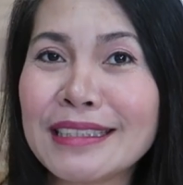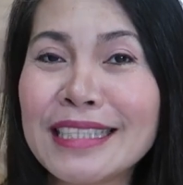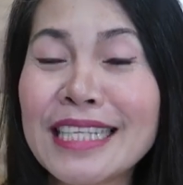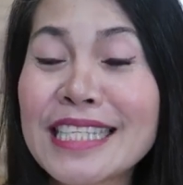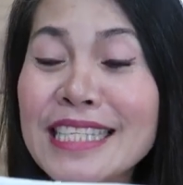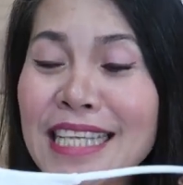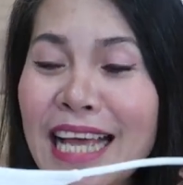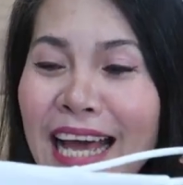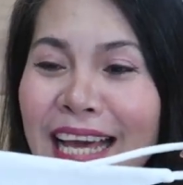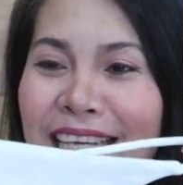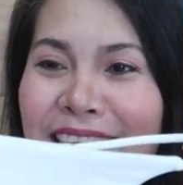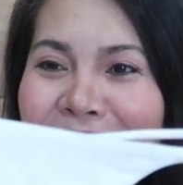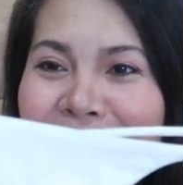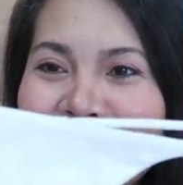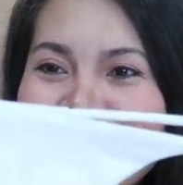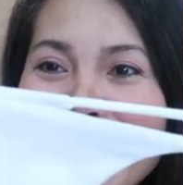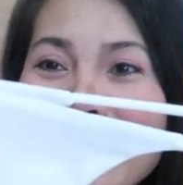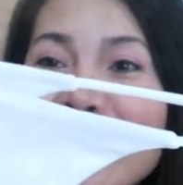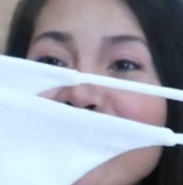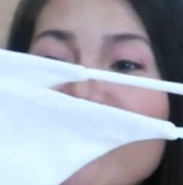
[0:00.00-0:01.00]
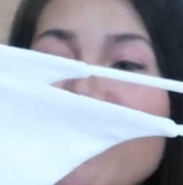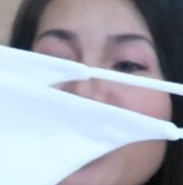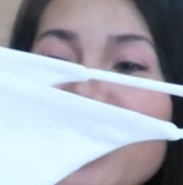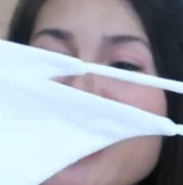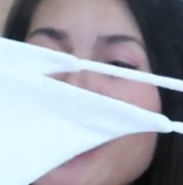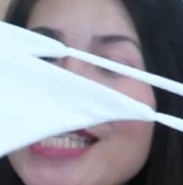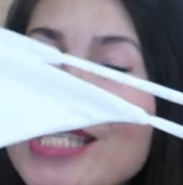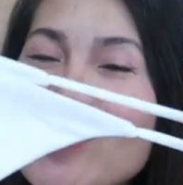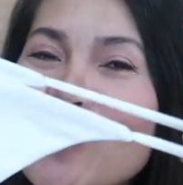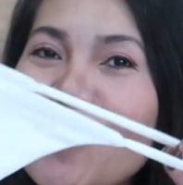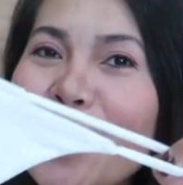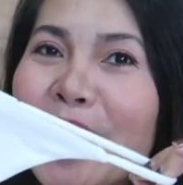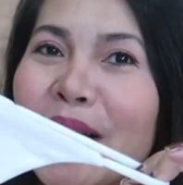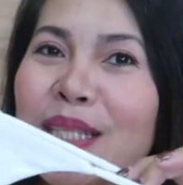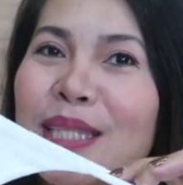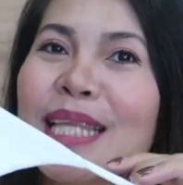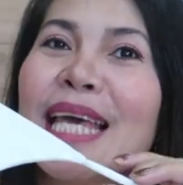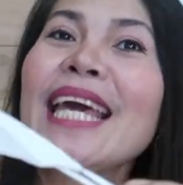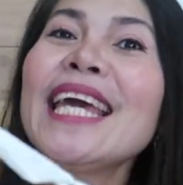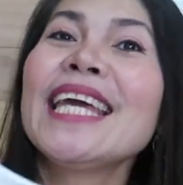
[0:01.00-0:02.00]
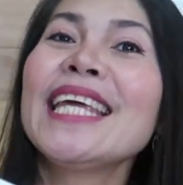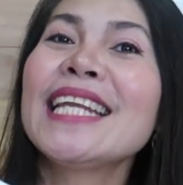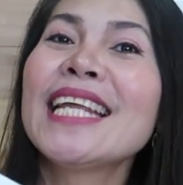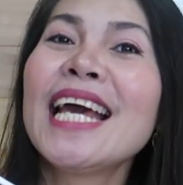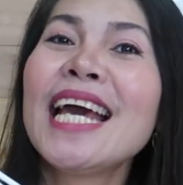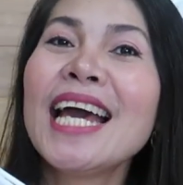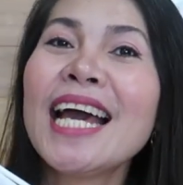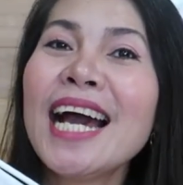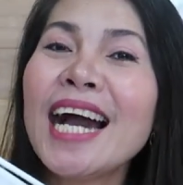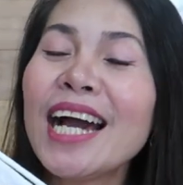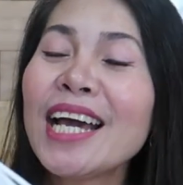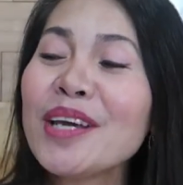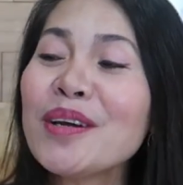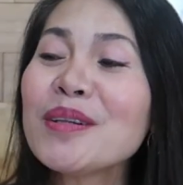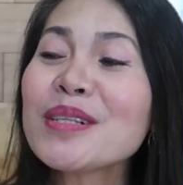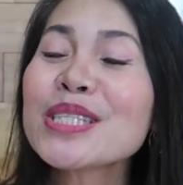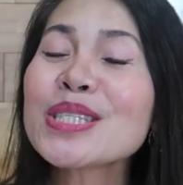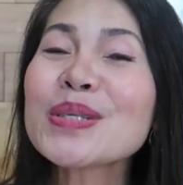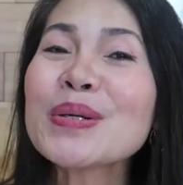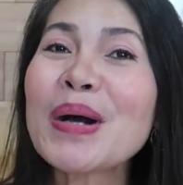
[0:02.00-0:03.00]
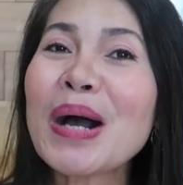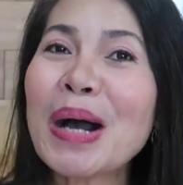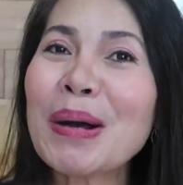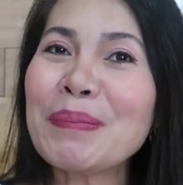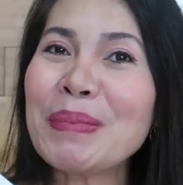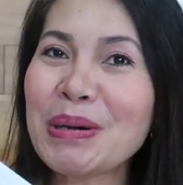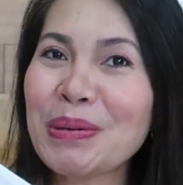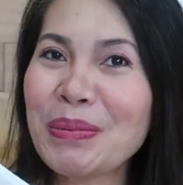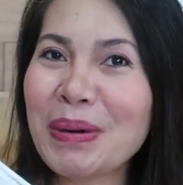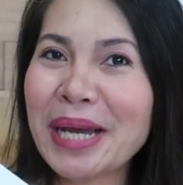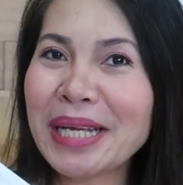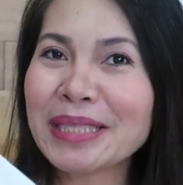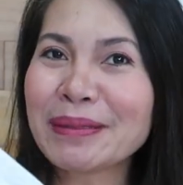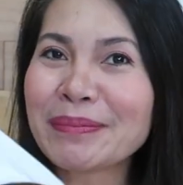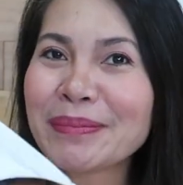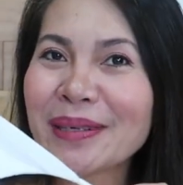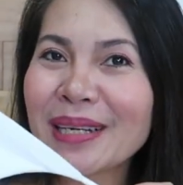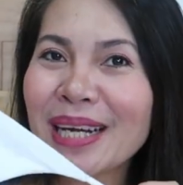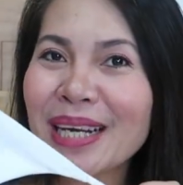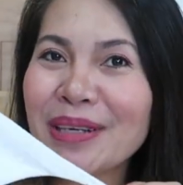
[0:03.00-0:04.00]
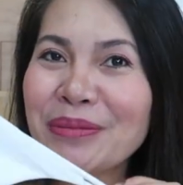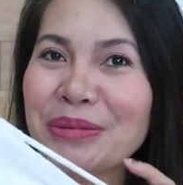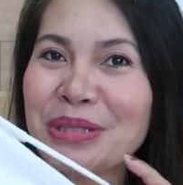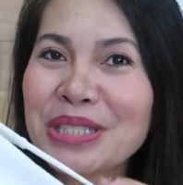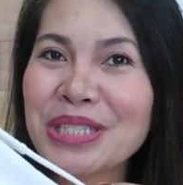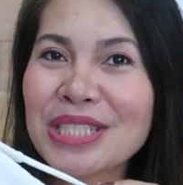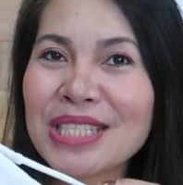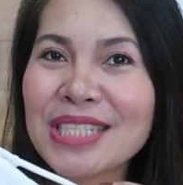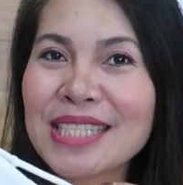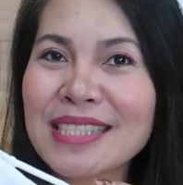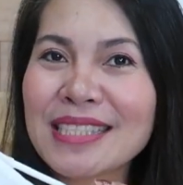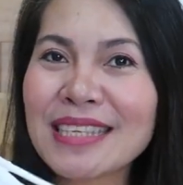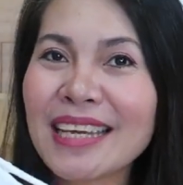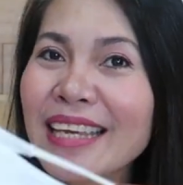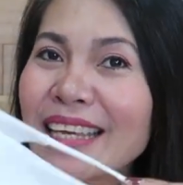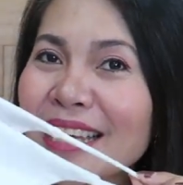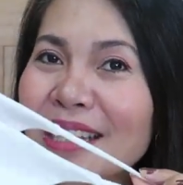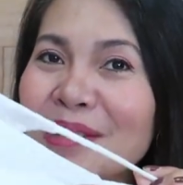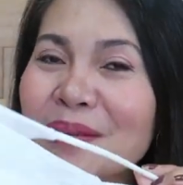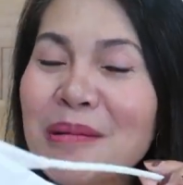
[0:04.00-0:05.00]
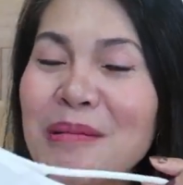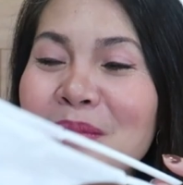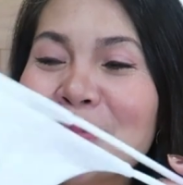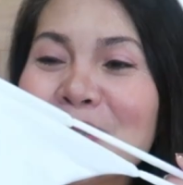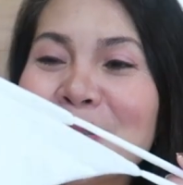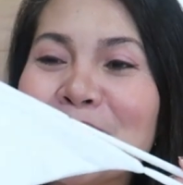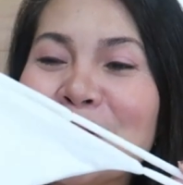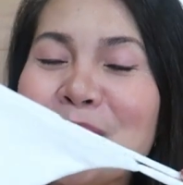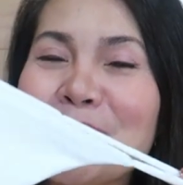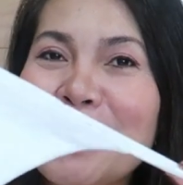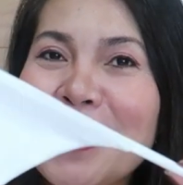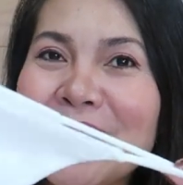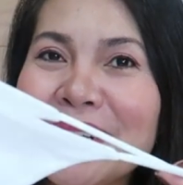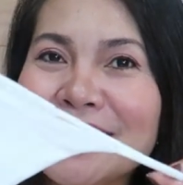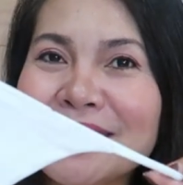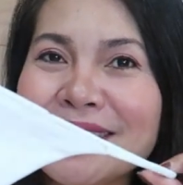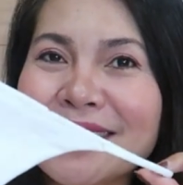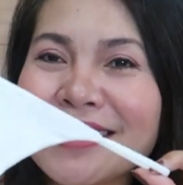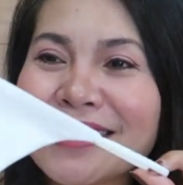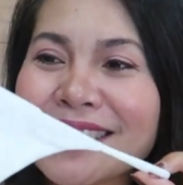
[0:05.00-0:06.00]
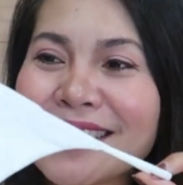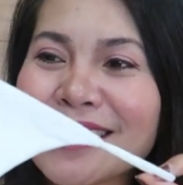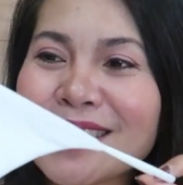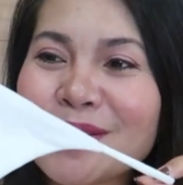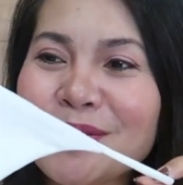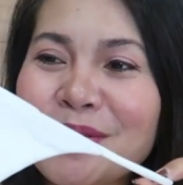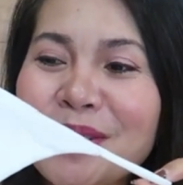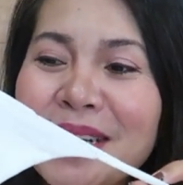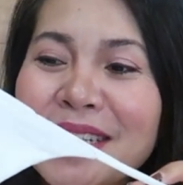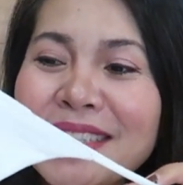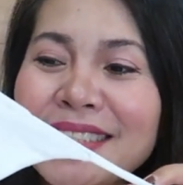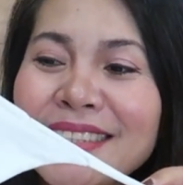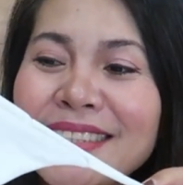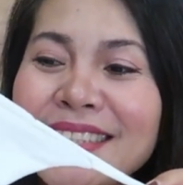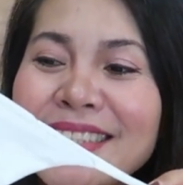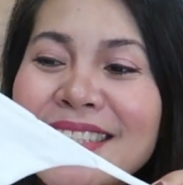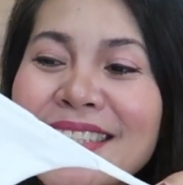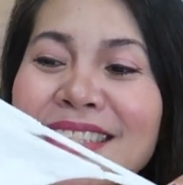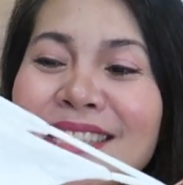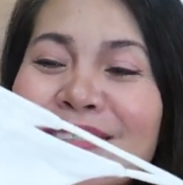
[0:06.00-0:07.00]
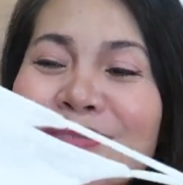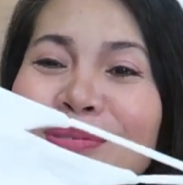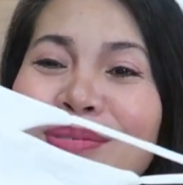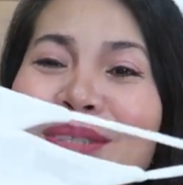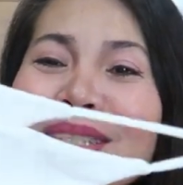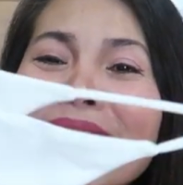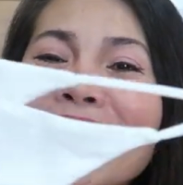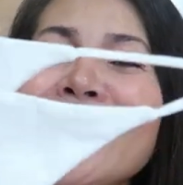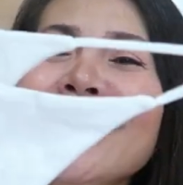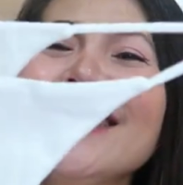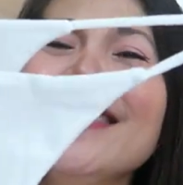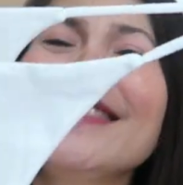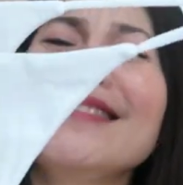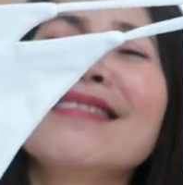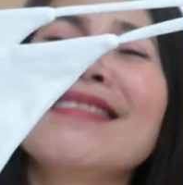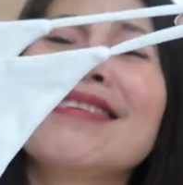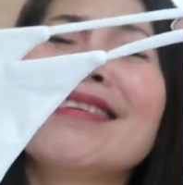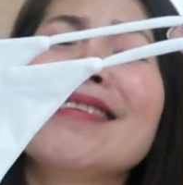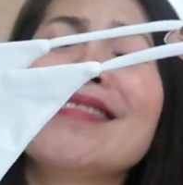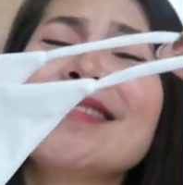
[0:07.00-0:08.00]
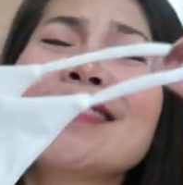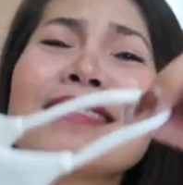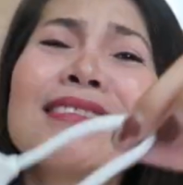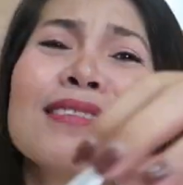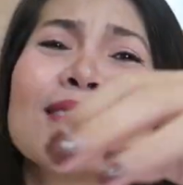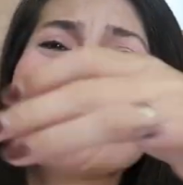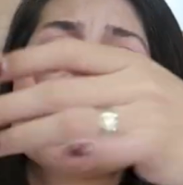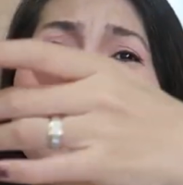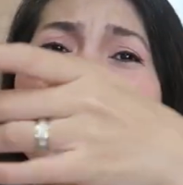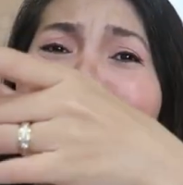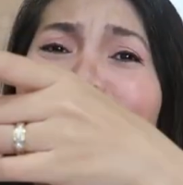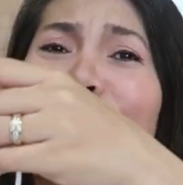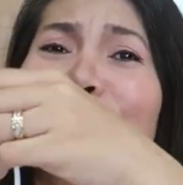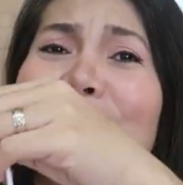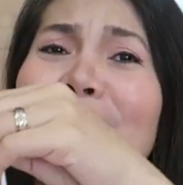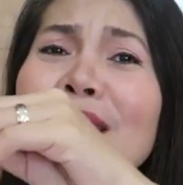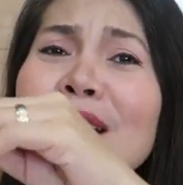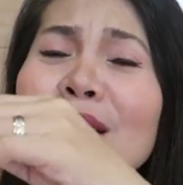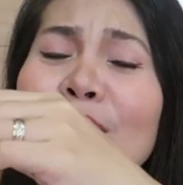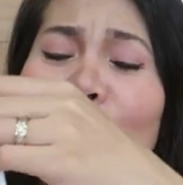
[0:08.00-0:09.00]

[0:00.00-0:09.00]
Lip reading: Design. This one is white, and I also have a white bra, which is I can also partner this one. It's really nice. It's cute.